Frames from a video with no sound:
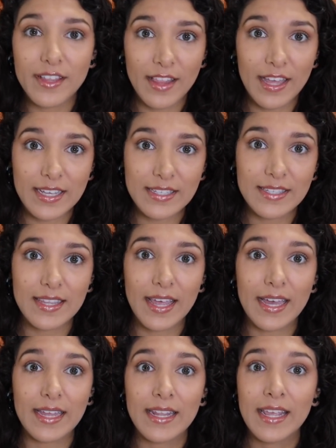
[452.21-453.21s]
legs
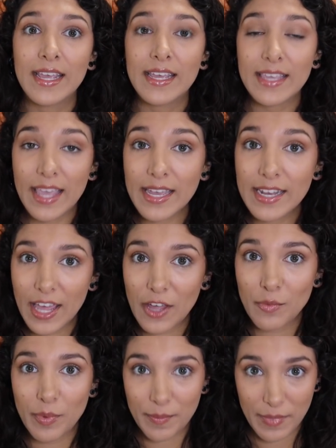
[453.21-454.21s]
that can
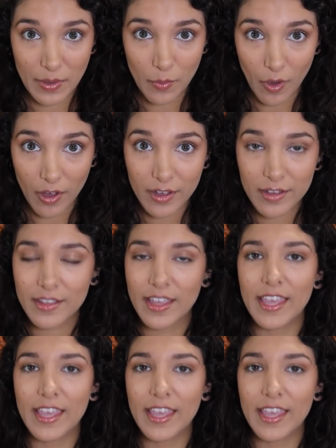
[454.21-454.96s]
help me walk,